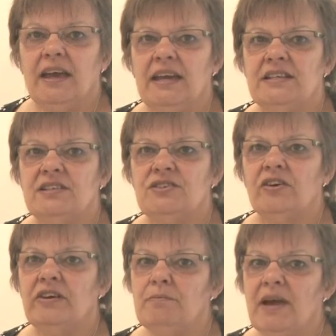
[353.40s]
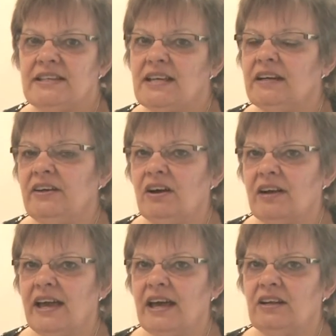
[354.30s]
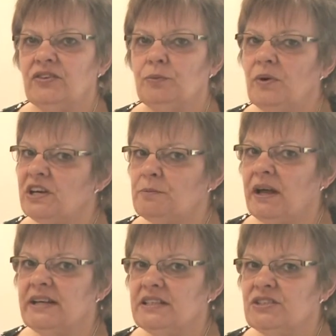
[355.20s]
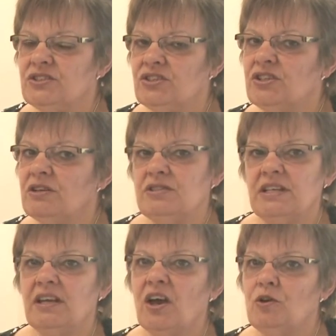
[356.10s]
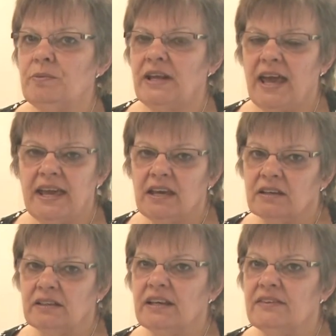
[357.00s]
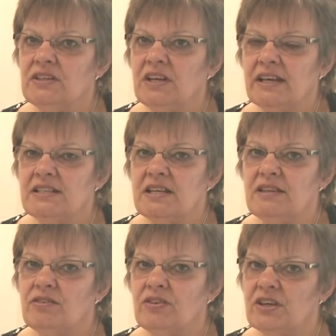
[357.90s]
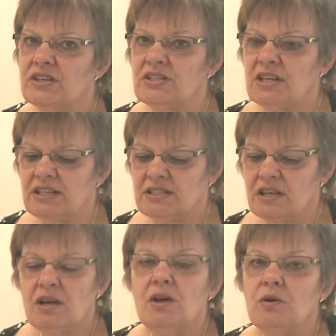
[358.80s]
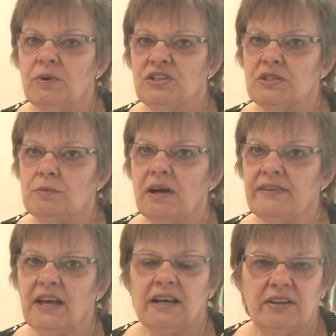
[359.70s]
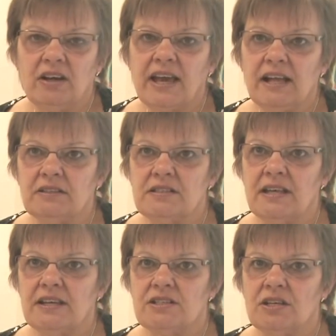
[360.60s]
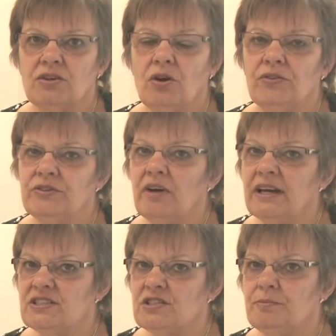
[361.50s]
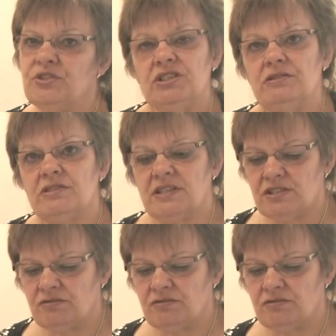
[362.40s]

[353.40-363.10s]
Edith Norrie met Helen Arkell at the Wordblind Institute in Copenhagen in the 1930s, which is why the Helen Arkell Centre got the rights to produce this